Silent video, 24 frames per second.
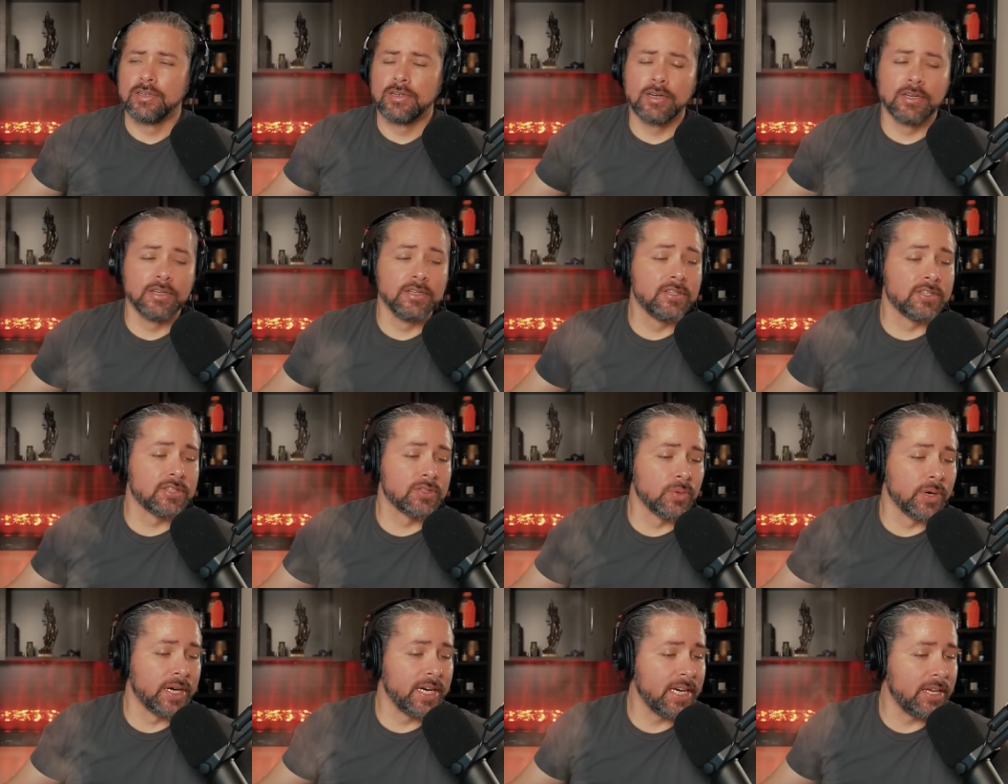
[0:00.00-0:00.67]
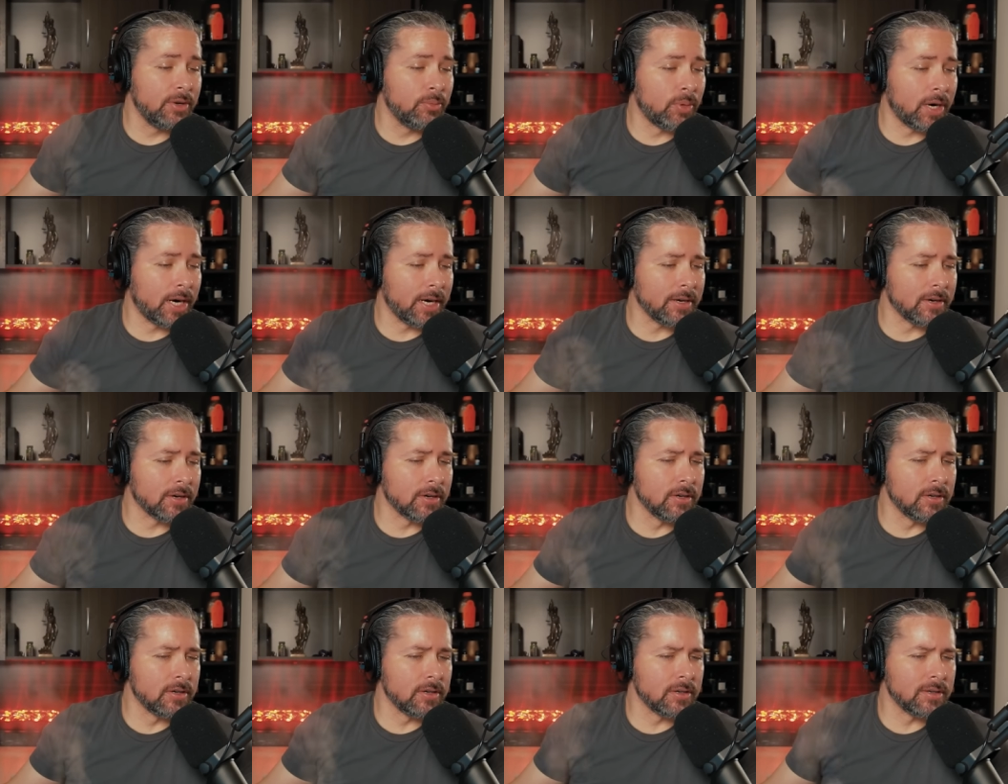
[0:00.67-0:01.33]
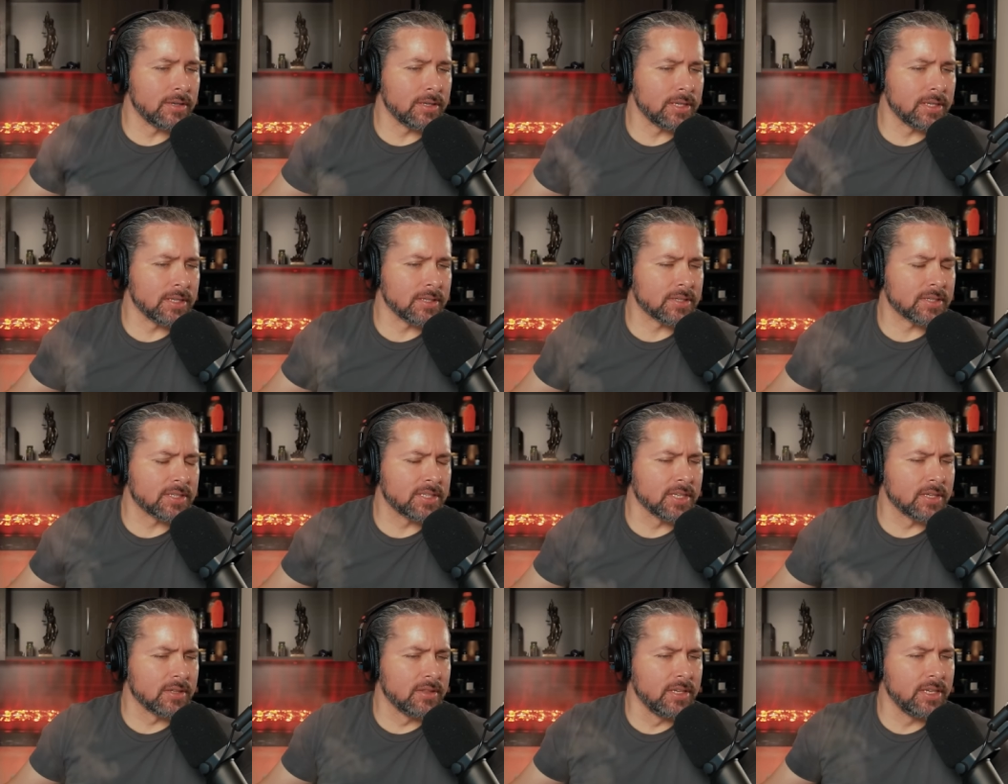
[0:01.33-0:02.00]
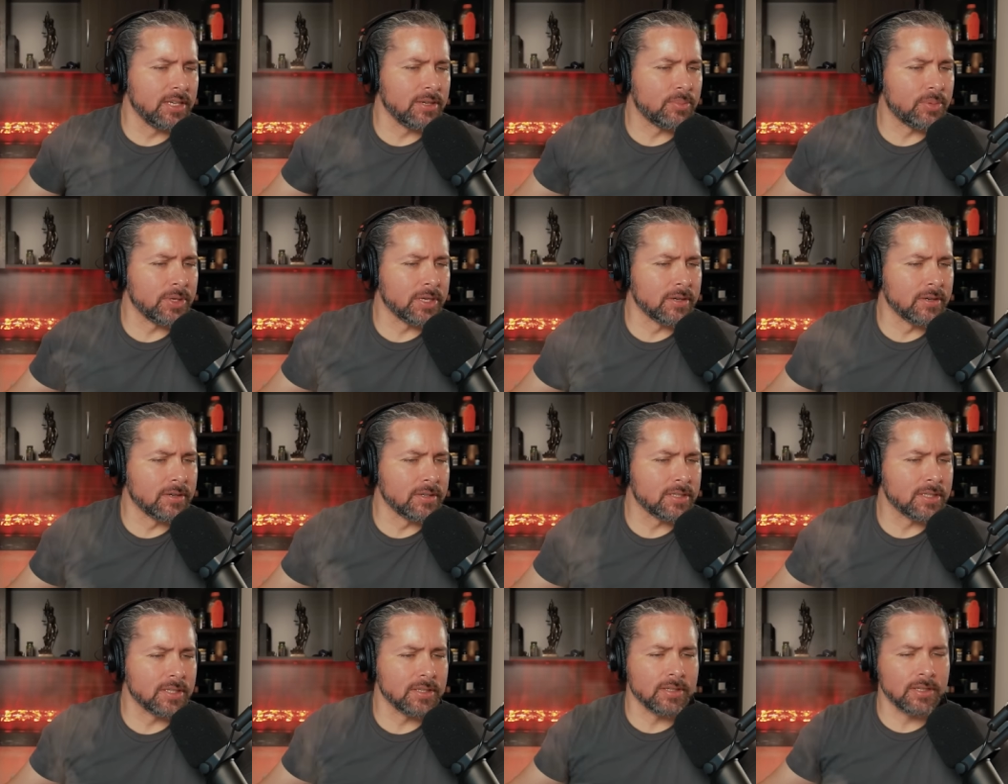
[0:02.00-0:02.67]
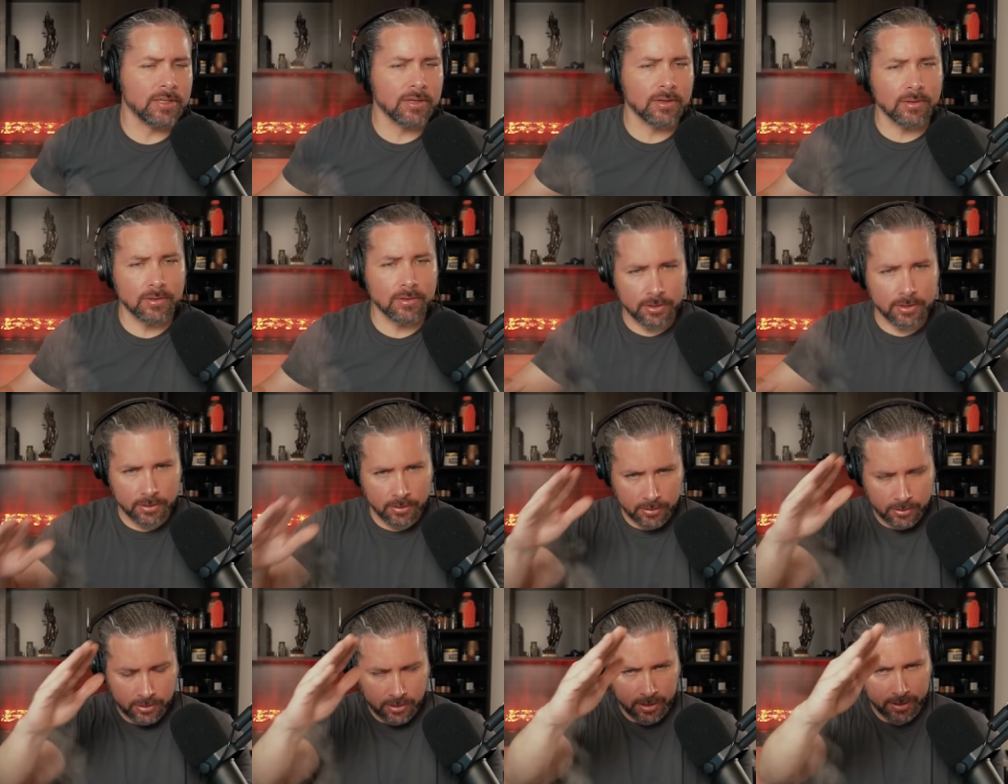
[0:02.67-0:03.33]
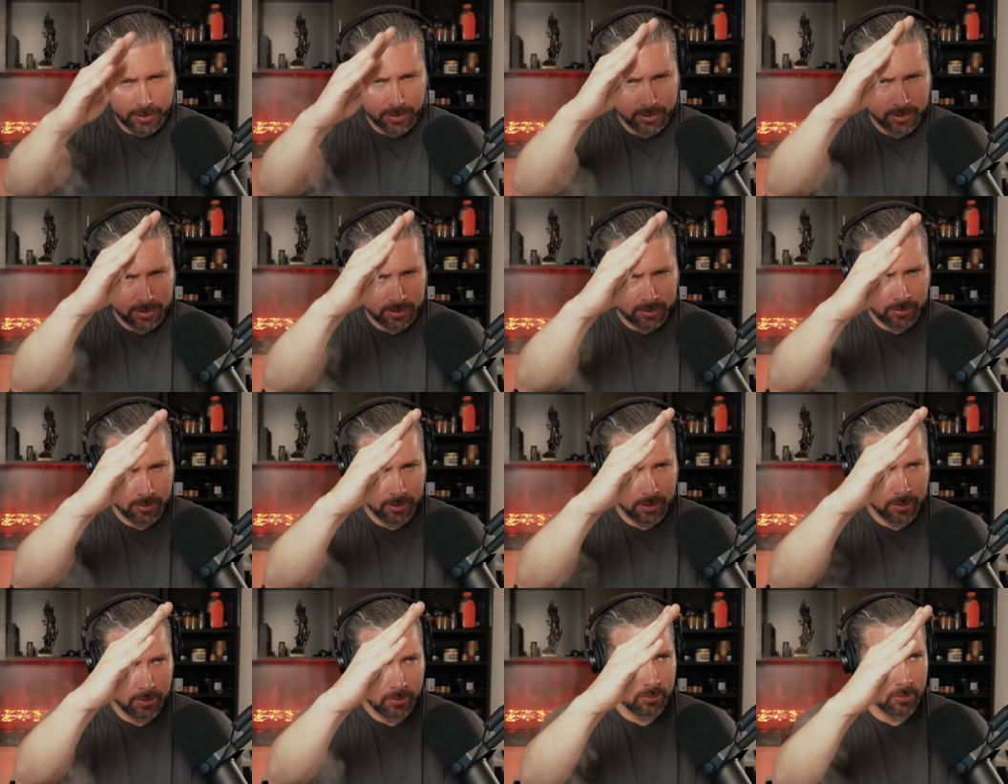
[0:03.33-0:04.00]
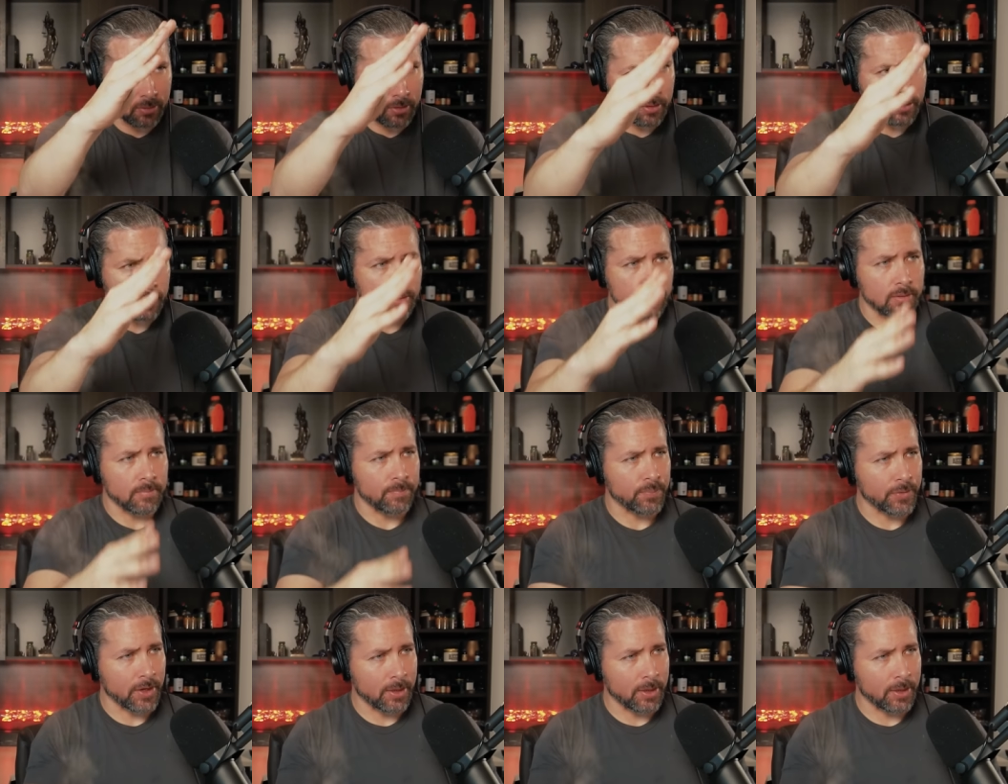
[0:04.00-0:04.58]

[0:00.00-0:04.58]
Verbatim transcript: Are you swayed by her uh, sickly appearance? And you know, she looks like this little girl.